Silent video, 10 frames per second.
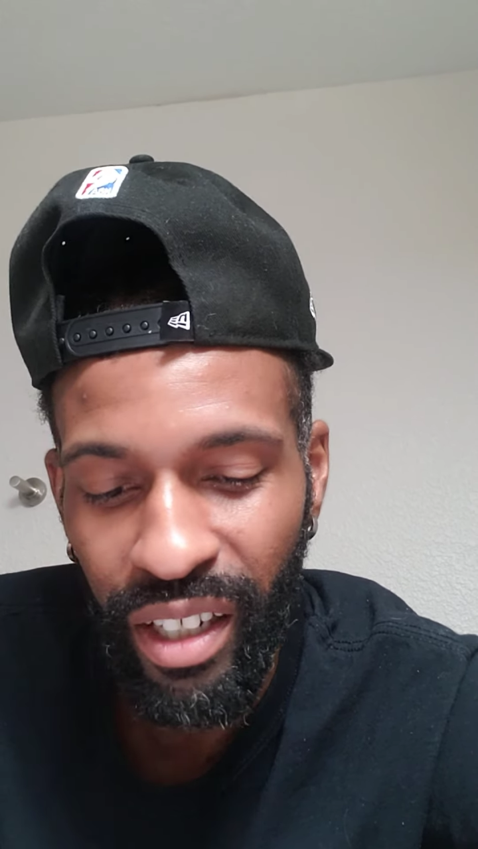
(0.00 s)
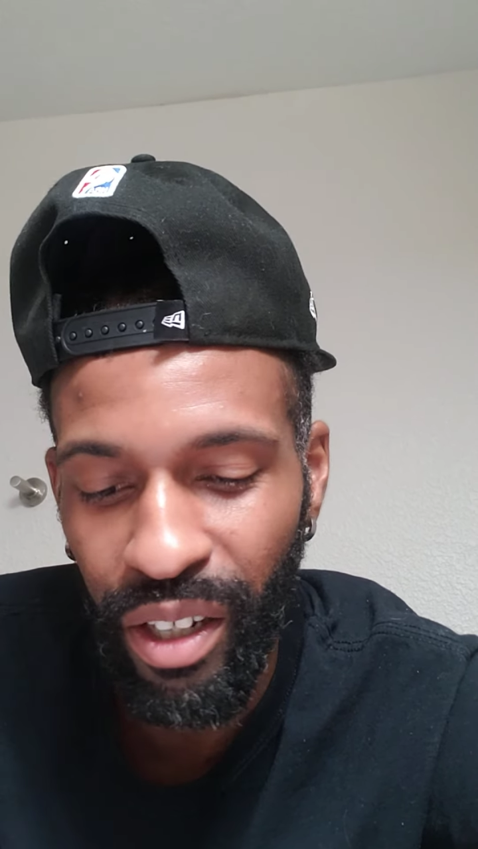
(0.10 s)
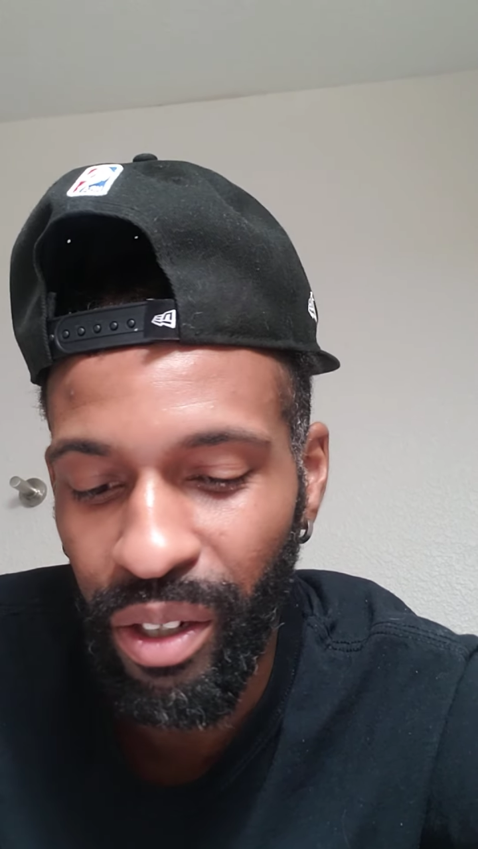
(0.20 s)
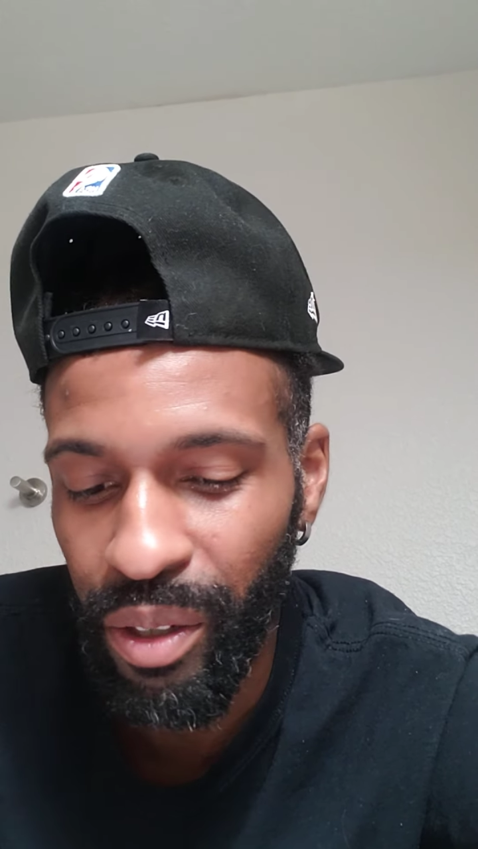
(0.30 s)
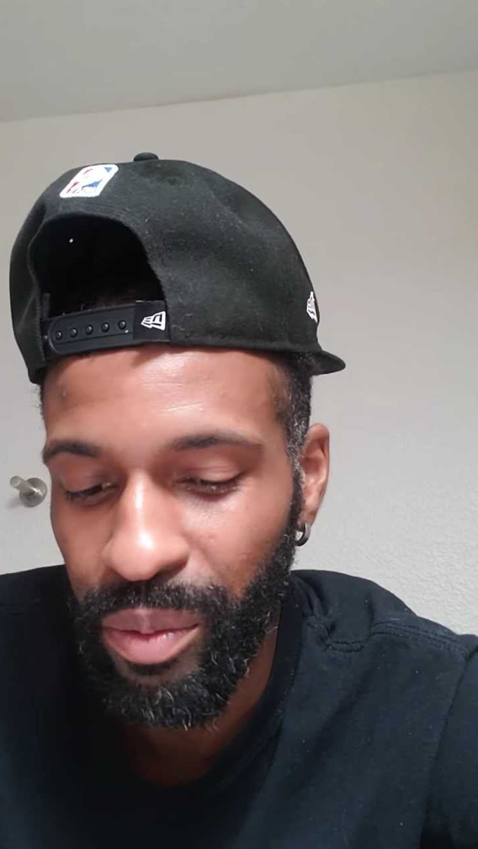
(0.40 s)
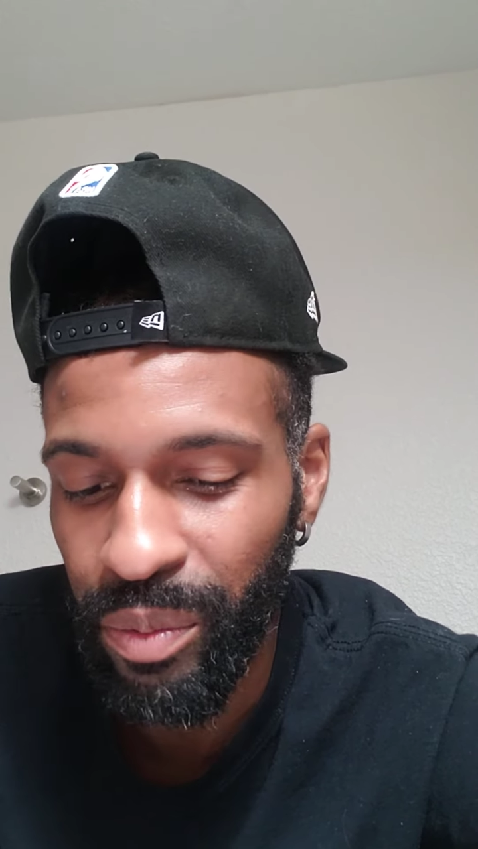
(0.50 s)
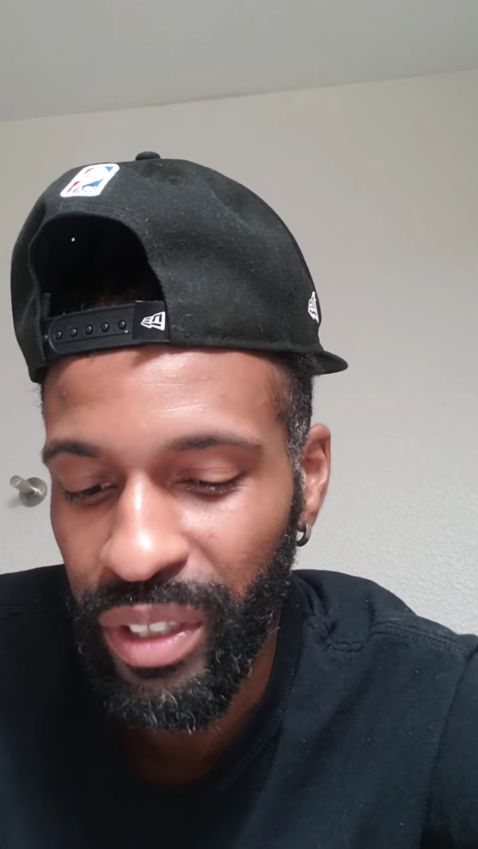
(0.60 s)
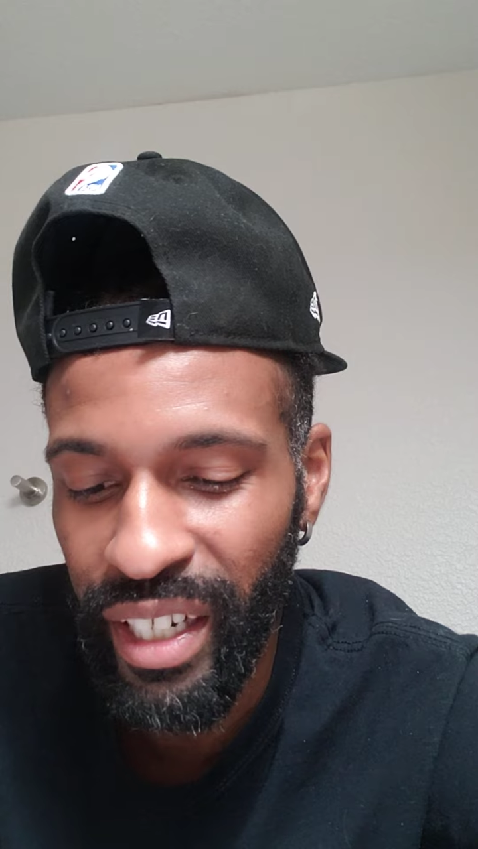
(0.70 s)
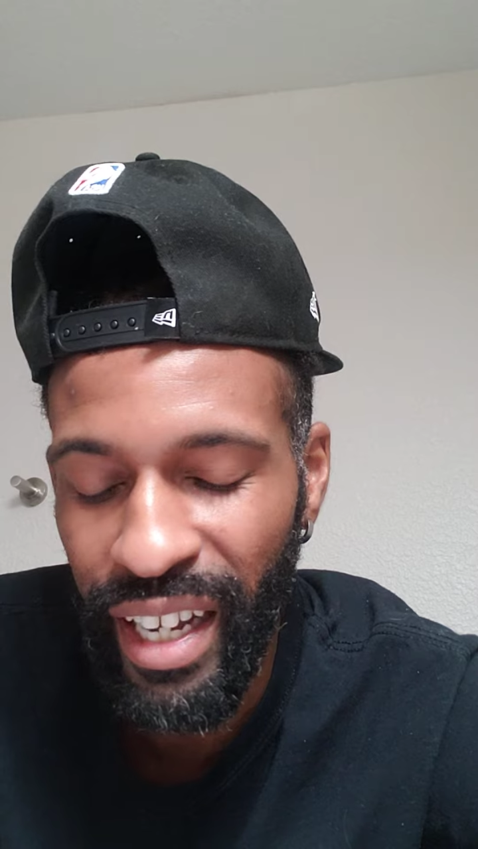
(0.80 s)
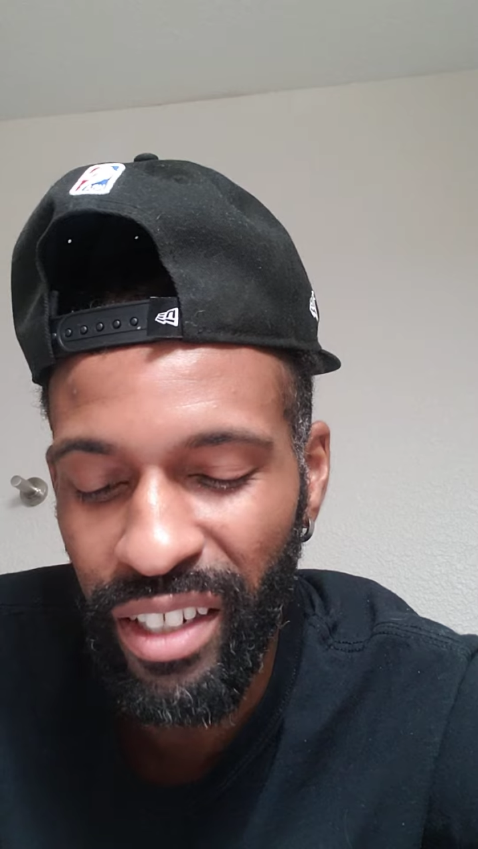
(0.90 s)
Then
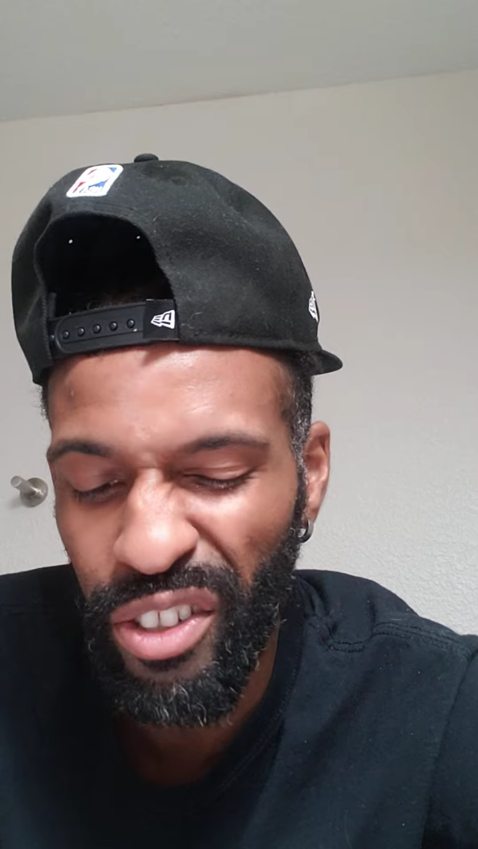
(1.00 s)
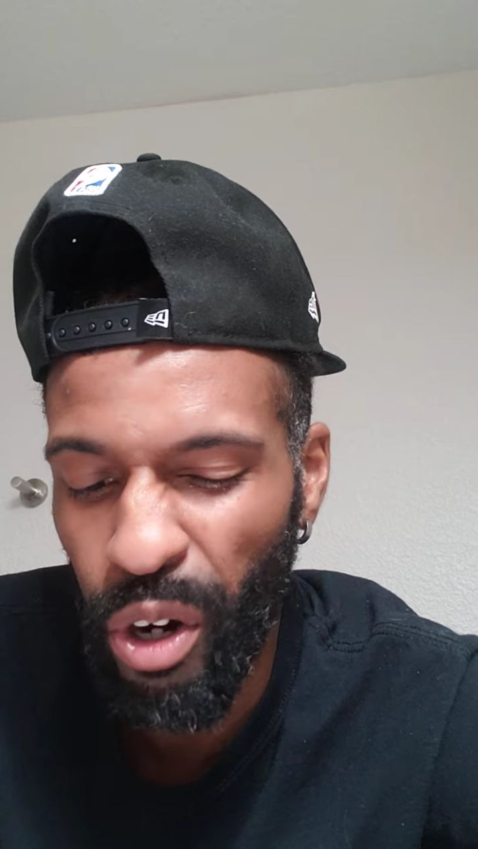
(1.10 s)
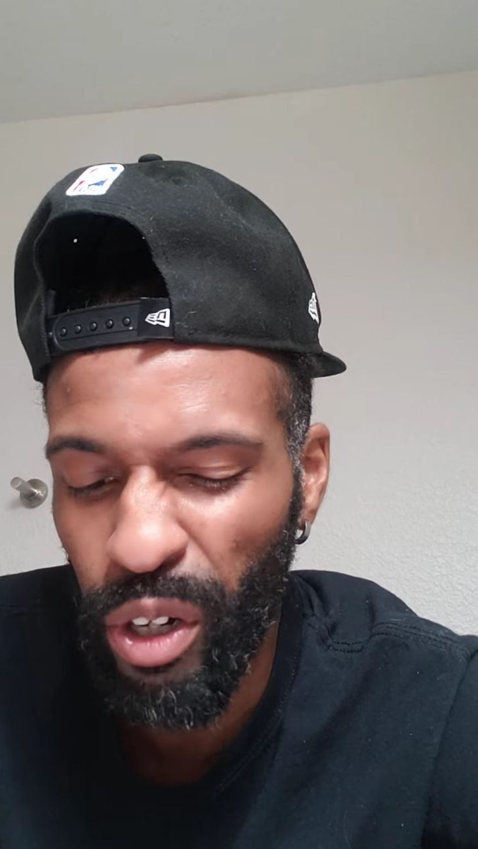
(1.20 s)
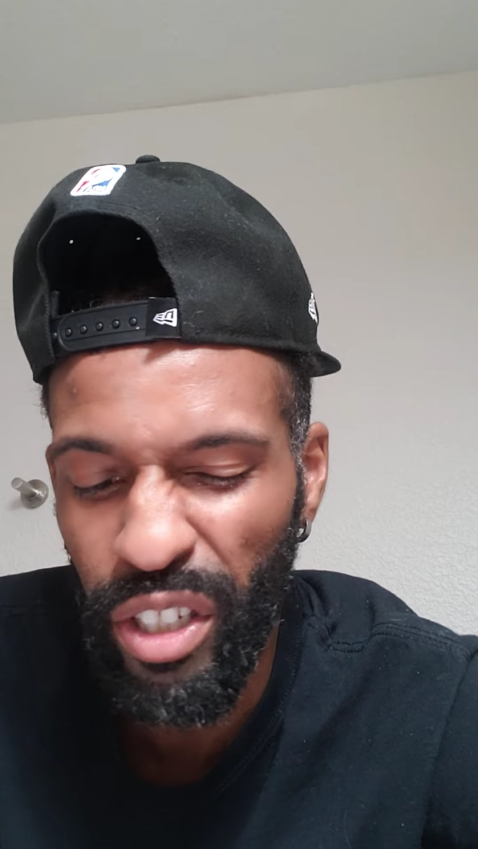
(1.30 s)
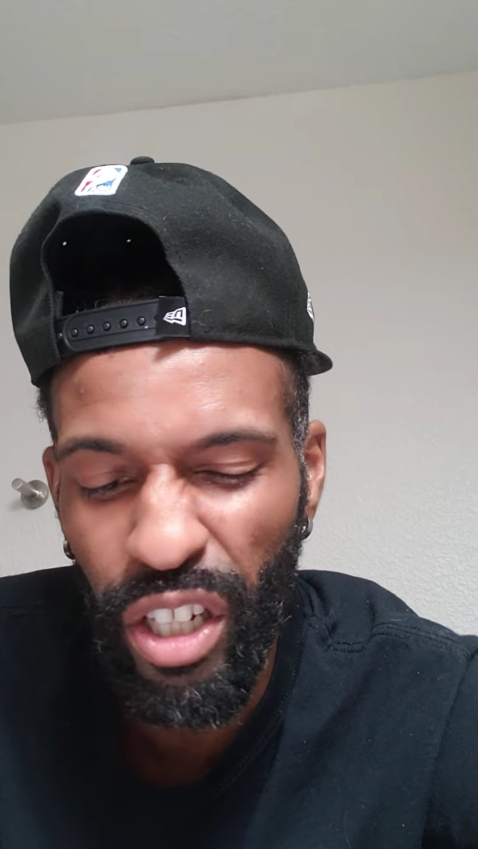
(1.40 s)
he had the Targets